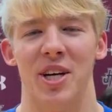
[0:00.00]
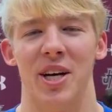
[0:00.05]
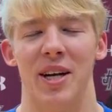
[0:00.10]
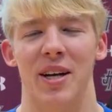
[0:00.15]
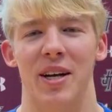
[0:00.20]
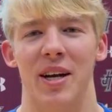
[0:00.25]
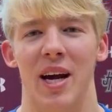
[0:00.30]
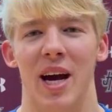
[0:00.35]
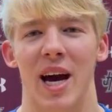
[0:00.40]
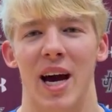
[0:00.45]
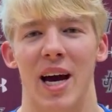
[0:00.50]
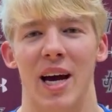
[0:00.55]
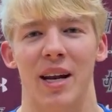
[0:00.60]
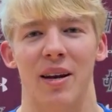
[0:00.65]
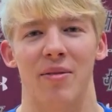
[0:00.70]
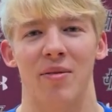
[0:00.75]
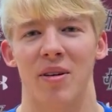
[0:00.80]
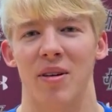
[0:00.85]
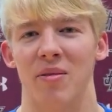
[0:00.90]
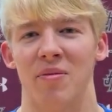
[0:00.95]

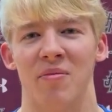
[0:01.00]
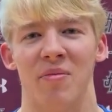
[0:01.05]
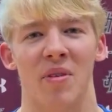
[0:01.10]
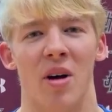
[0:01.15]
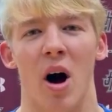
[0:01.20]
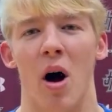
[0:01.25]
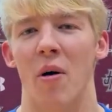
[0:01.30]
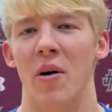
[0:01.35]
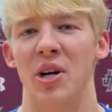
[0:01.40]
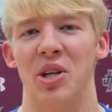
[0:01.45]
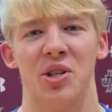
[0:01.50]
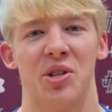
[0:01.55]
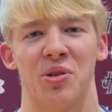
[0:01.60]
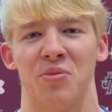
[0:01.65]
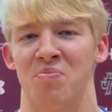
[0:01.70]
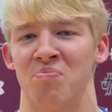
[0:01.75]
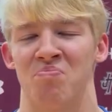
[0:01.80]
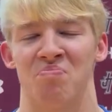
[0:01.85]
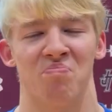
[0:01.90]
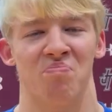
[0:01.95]
and always,
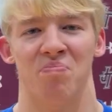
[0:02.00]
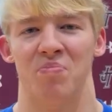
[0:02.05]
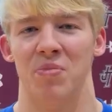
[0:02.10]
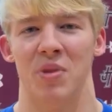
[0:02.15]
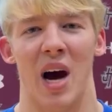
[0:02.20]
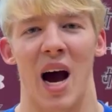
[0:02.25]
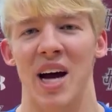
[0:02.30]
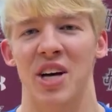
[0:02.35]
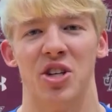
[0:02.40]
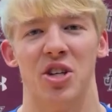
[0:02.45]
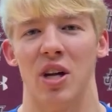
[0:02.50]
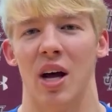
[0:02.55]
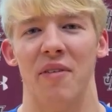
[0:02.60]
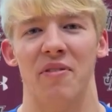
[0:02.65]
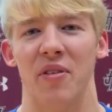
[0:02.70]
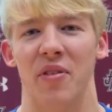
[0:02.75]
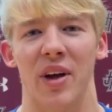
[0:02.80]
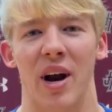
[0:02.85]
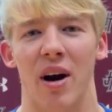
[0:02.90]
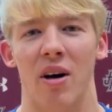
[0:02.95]
I just
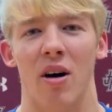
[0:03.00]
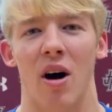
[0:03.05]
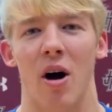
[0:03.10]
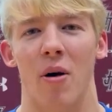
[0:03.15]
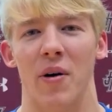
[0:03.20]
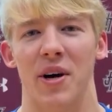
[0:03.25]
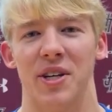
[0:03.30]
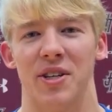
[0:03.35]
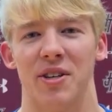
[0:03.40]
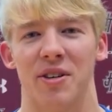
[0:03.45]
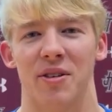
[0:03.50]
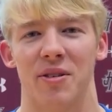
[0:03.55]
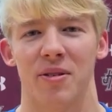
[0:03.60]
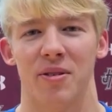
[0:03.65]
loved it there, always.